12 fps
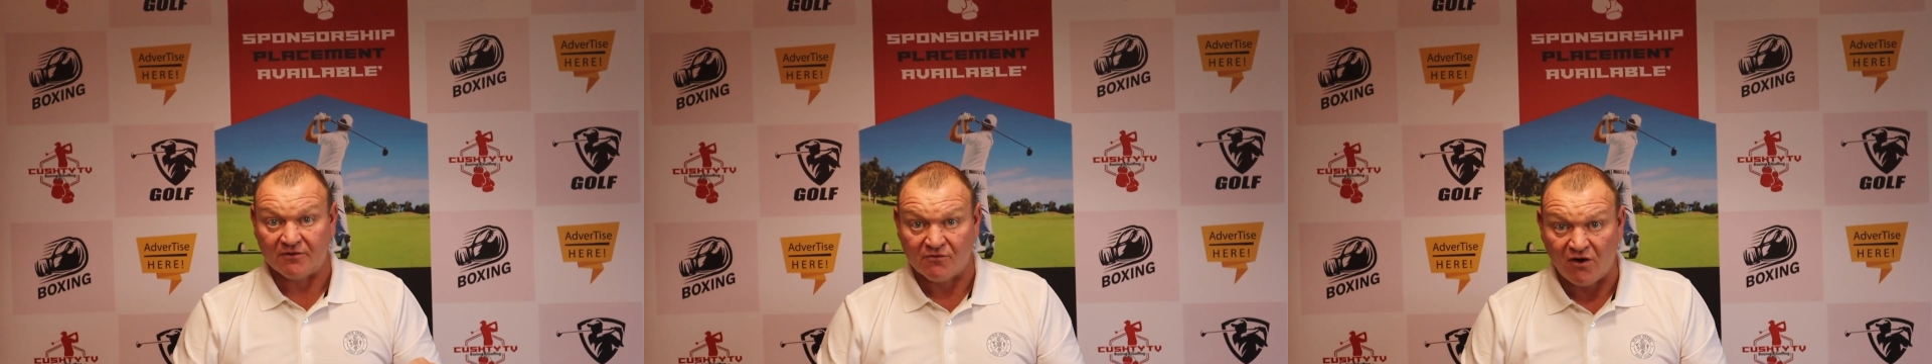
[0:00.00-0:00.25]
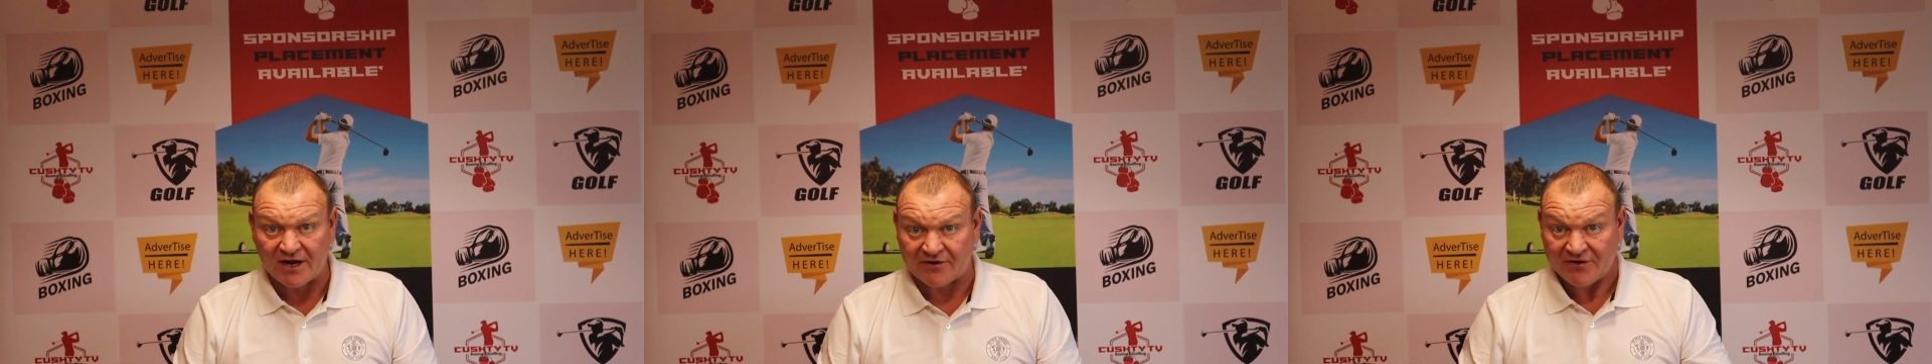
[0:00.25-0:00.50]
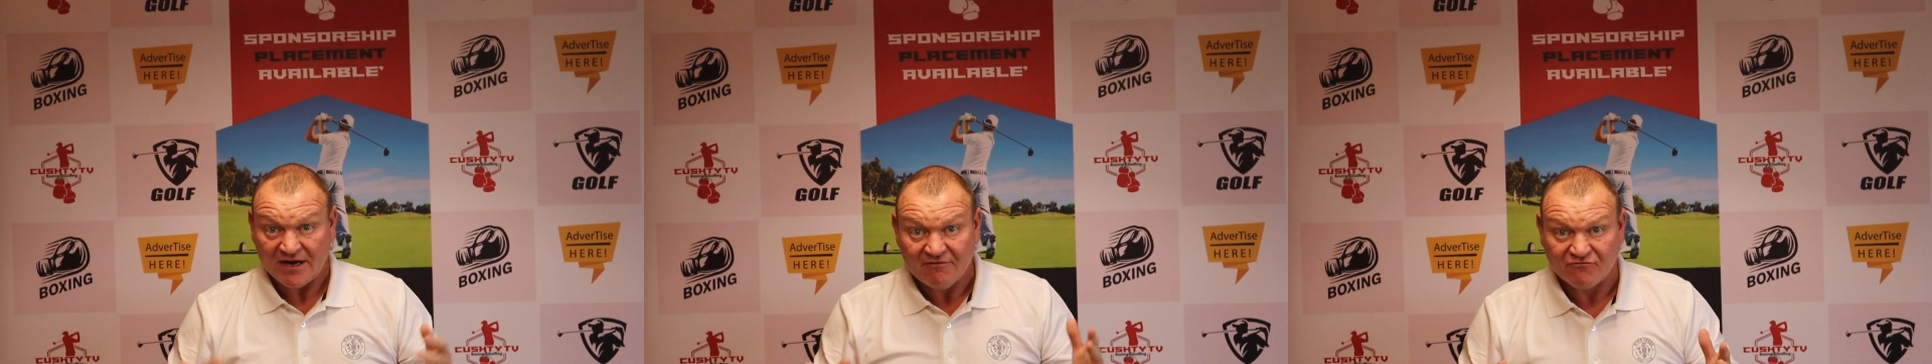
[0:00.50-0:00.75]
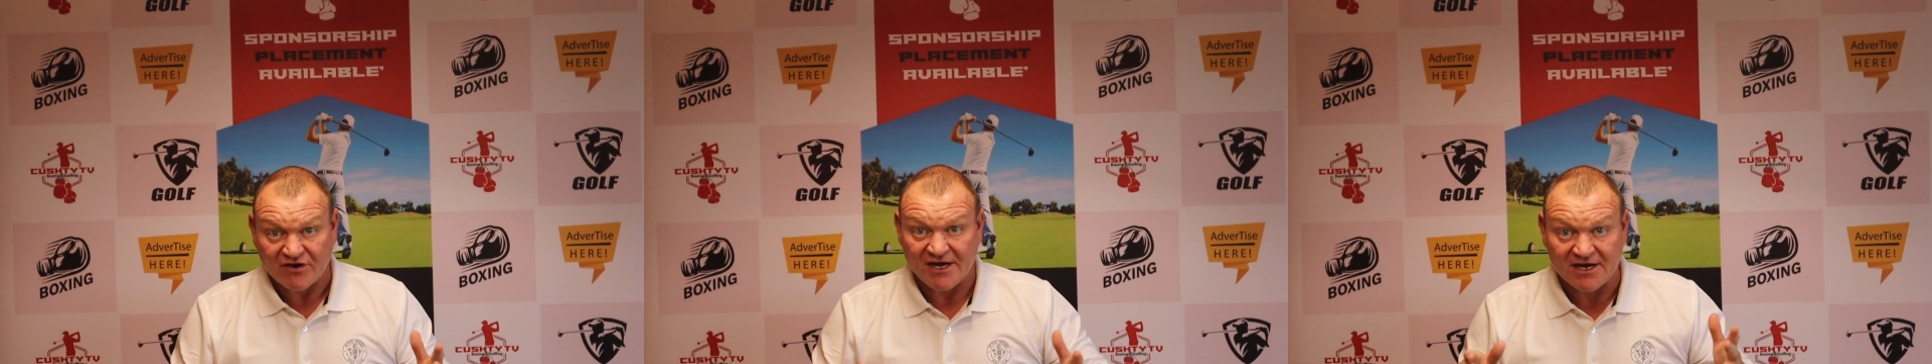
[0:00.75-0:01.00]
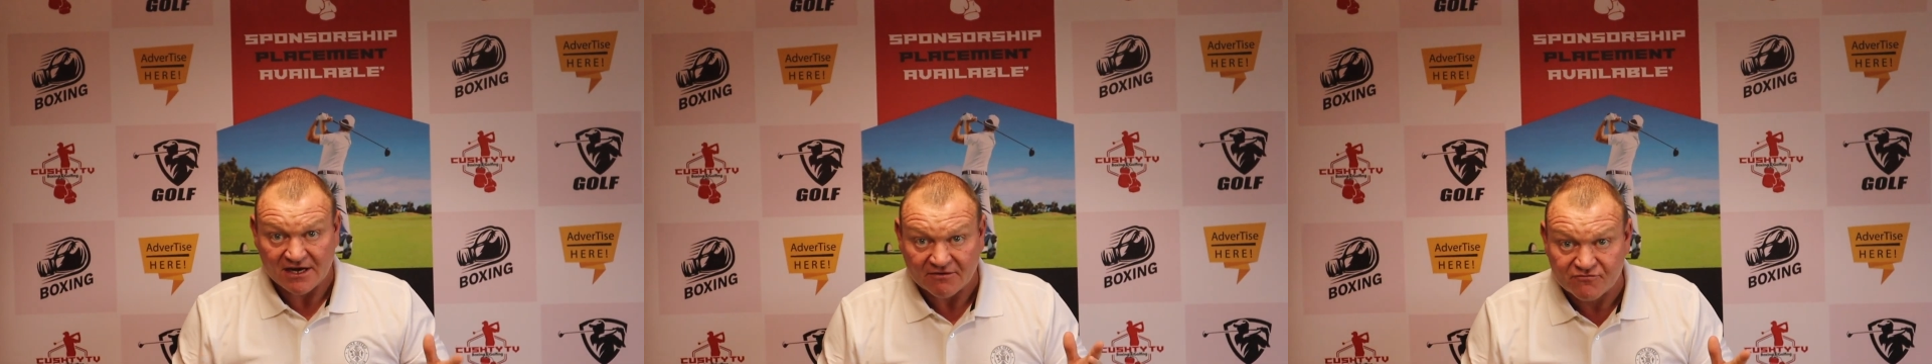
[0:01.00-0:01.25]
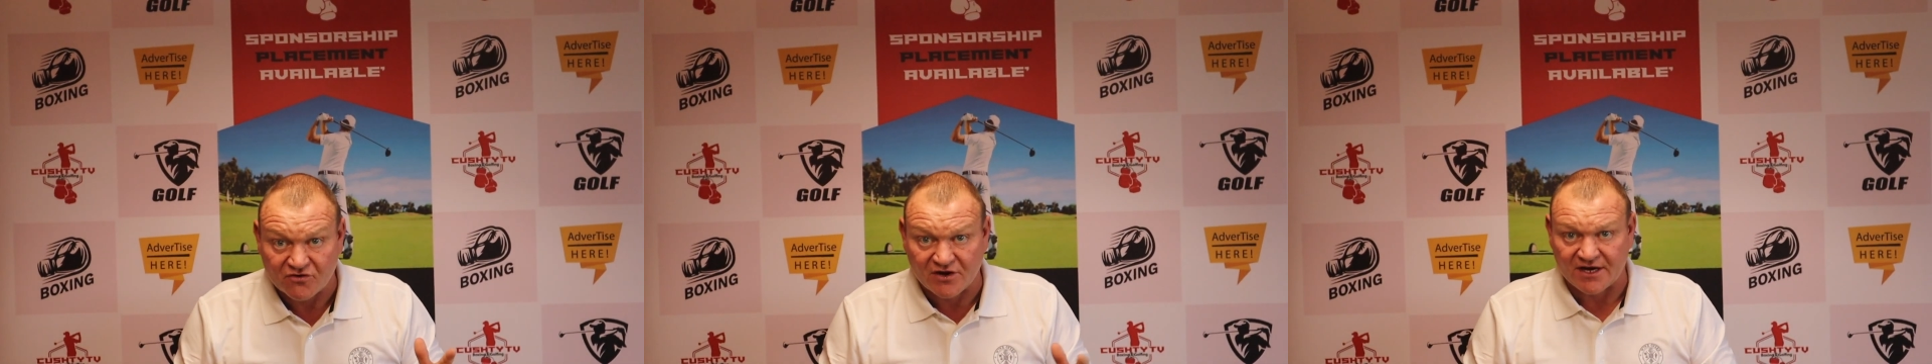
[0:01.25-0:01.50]
a writer. He loved reading,
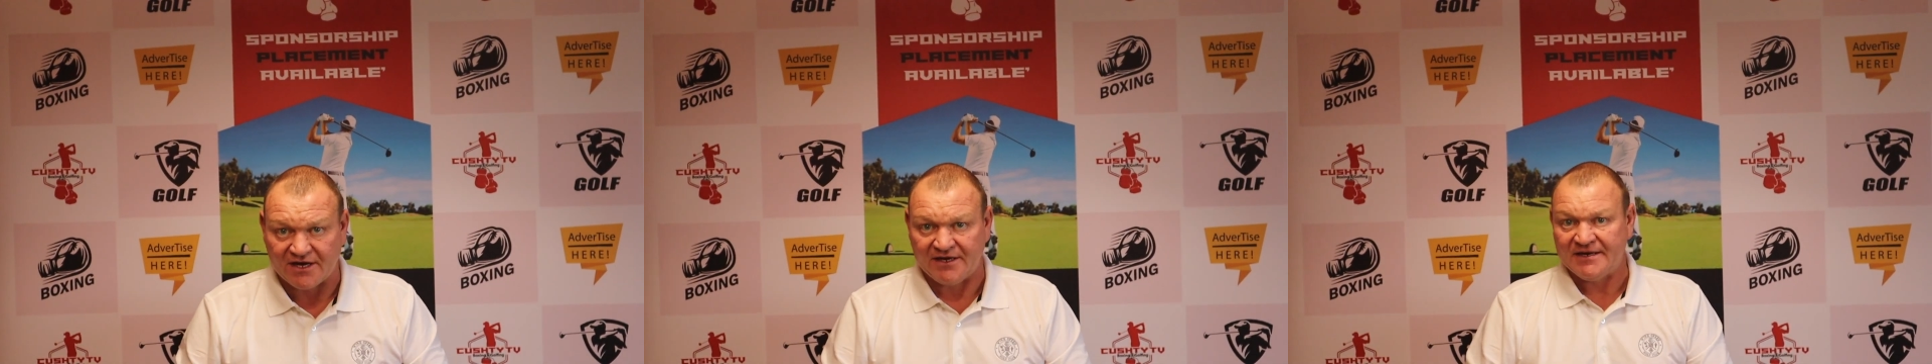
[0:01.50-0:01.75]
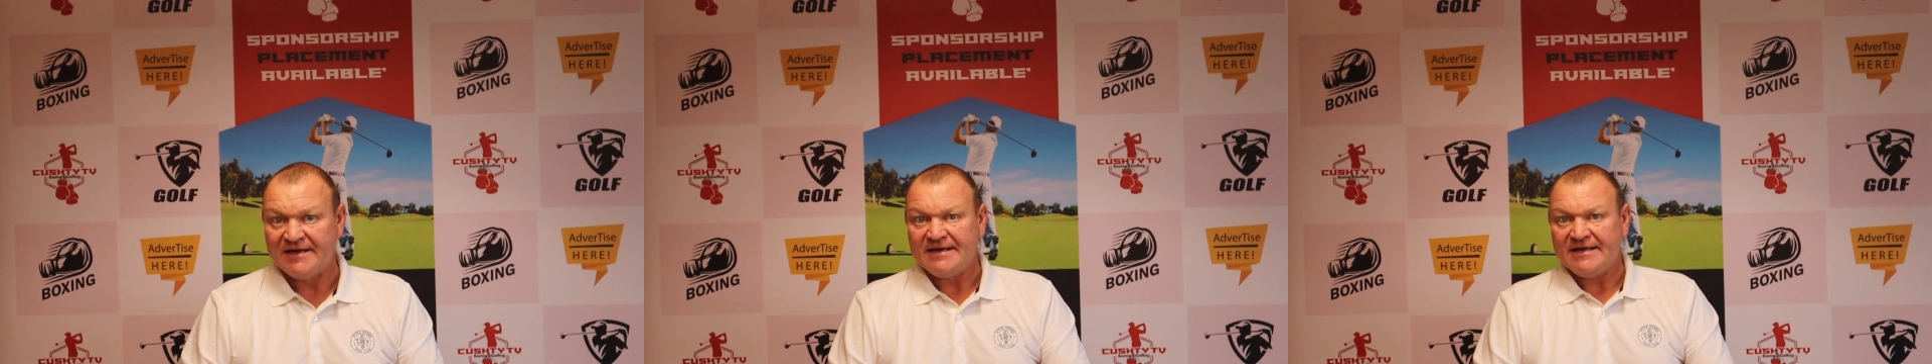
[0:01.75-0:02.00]
loved writing.